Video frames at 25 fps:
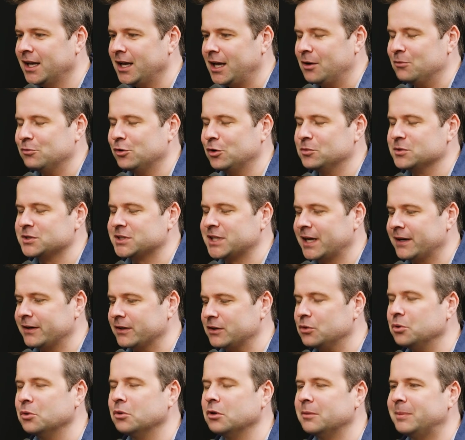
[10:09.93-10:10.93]
And what was kind
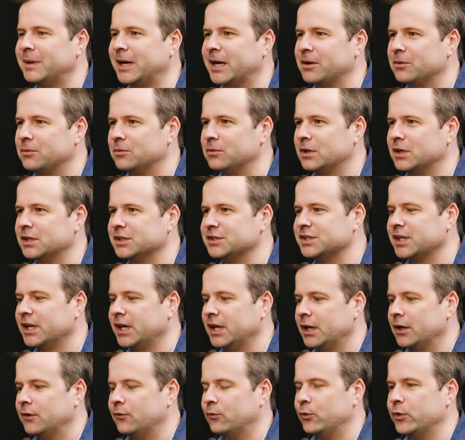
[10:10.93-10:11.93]
of cool about it was
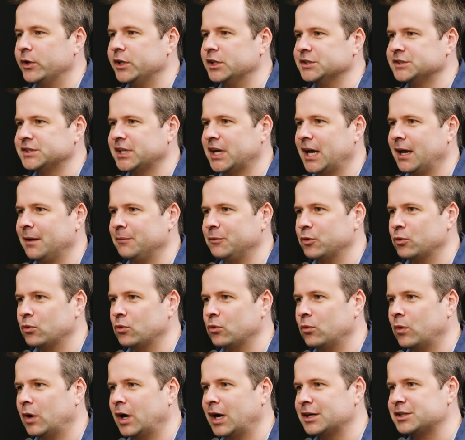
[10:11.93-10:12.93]
in real time you
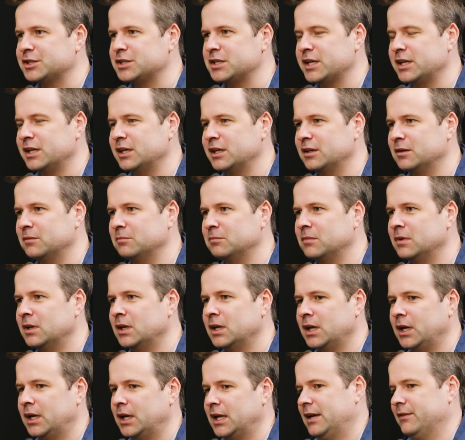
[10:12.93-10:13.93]
were watching him,
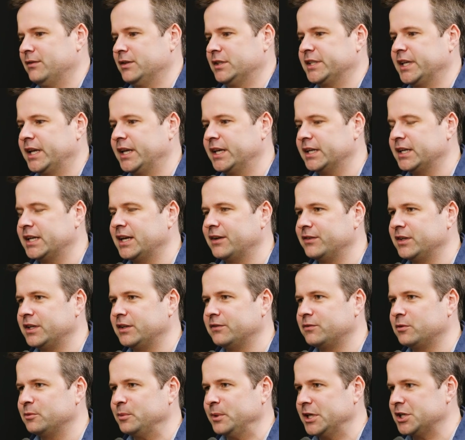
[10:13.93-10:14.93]
and obviously I didn't have any
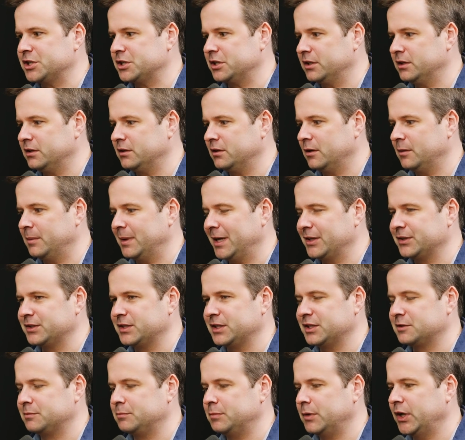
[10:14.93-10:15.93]
information about
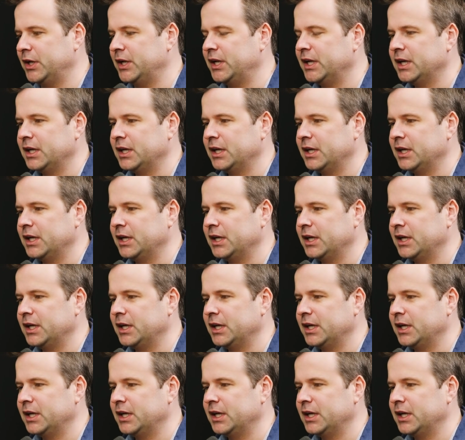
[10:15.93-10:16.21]
this, but